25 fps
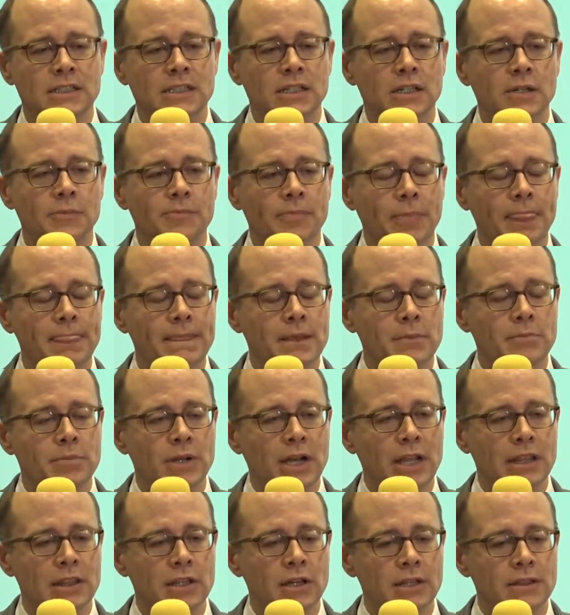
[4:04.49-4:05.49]

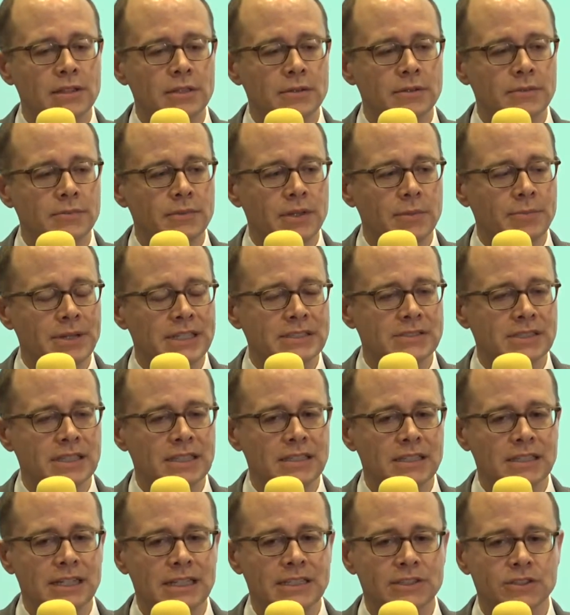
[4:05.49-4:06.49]
But I thought the best
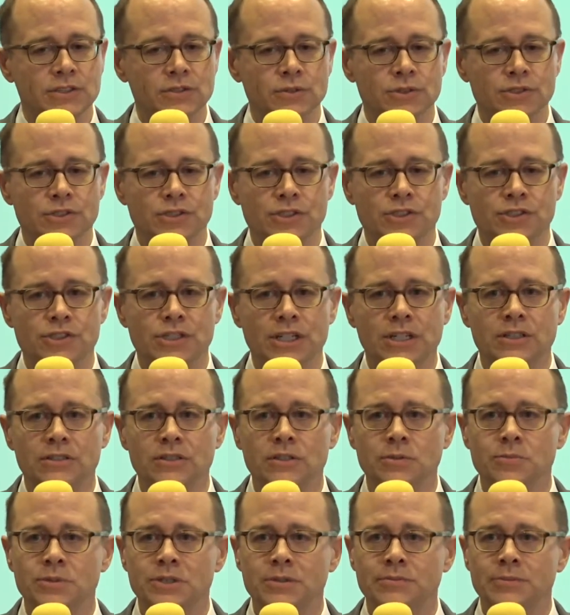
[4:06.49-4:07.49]
thing that I could do is just share a
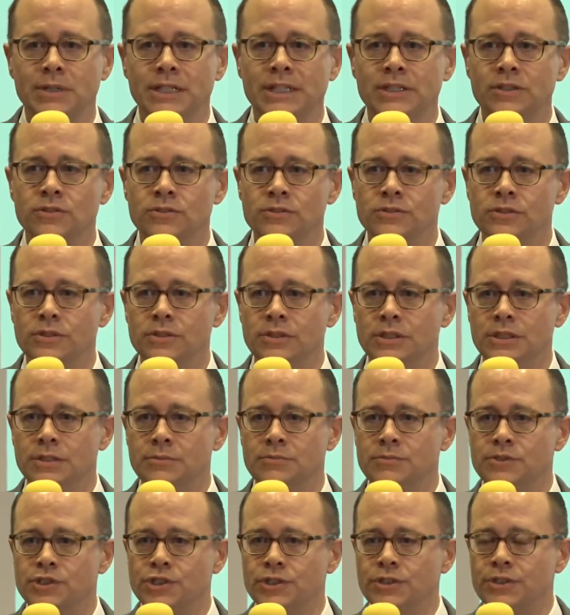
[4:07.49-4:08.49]
little bit of my own
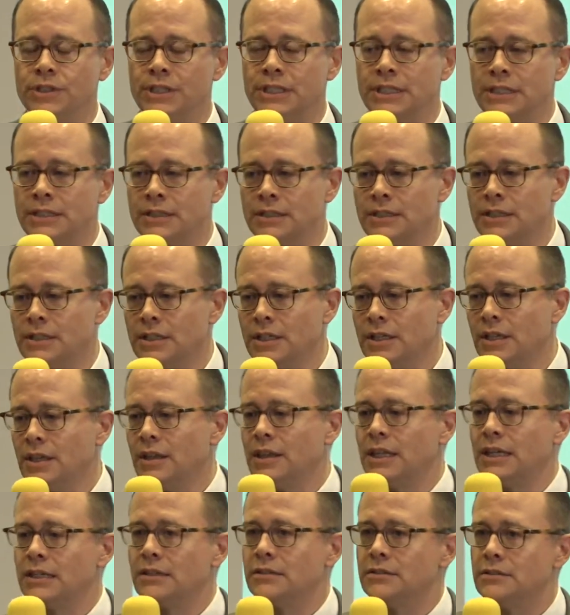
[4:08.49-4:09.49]
journey,
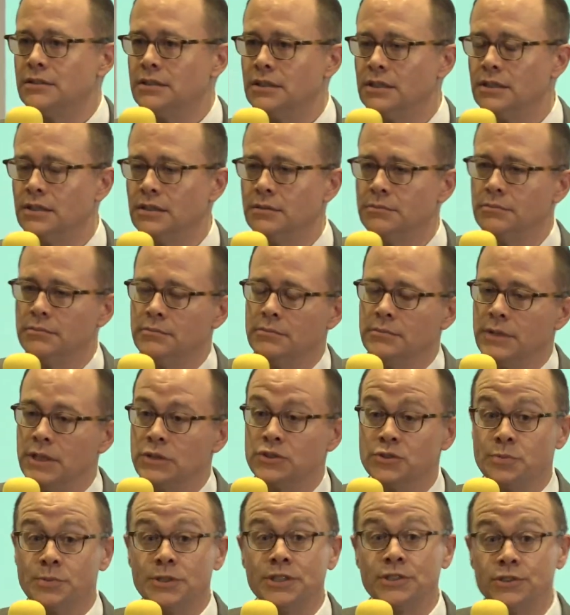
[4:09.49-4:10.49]
that my
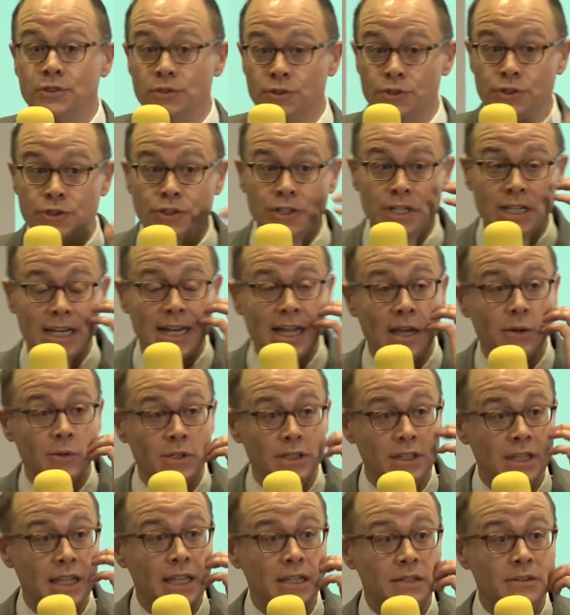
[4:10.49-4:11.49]
own spiritual journey, and how
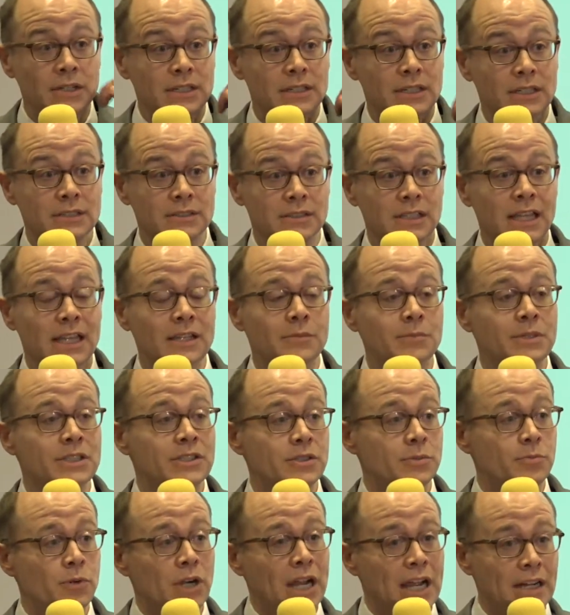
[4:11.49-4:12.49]
it has led me
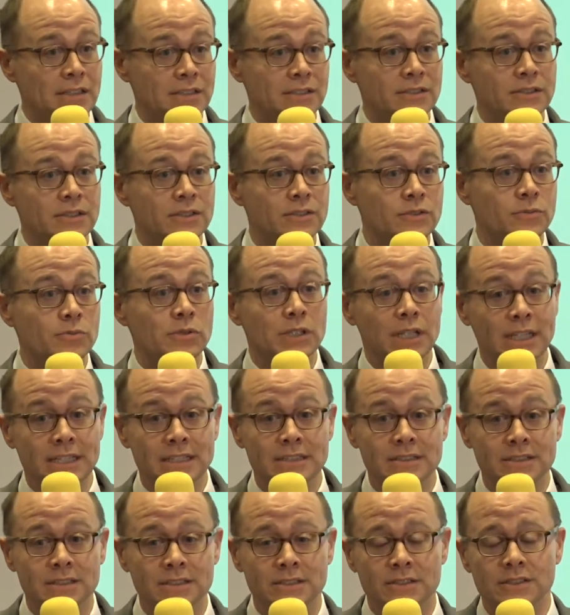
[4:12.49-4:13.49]
to practices
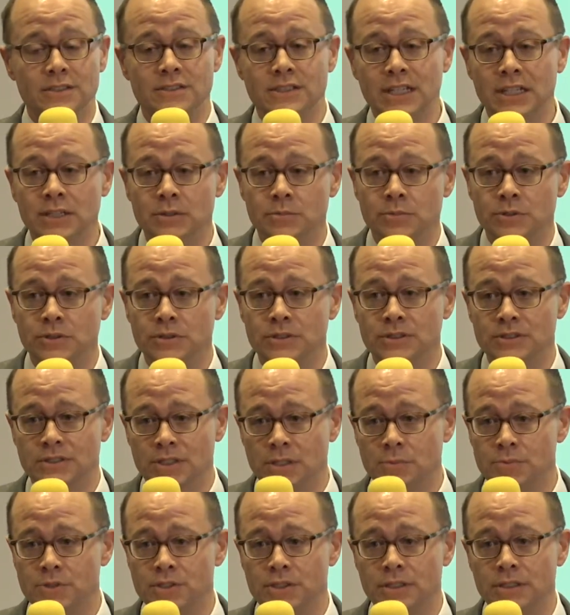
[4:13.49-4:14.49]
related to sustainable
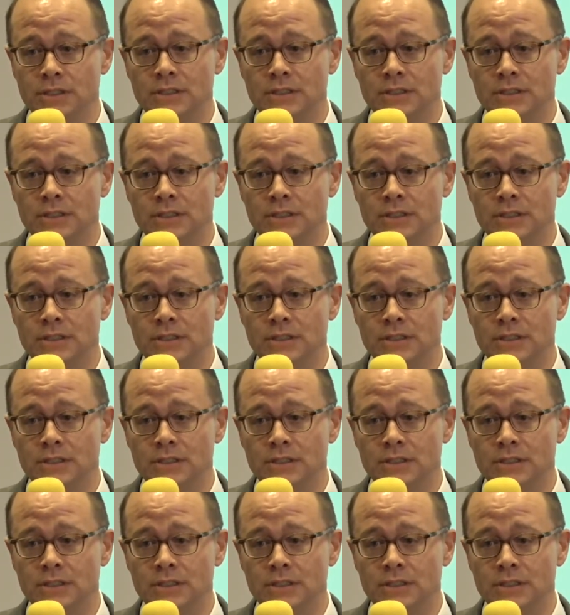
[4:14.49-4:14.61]
consumption,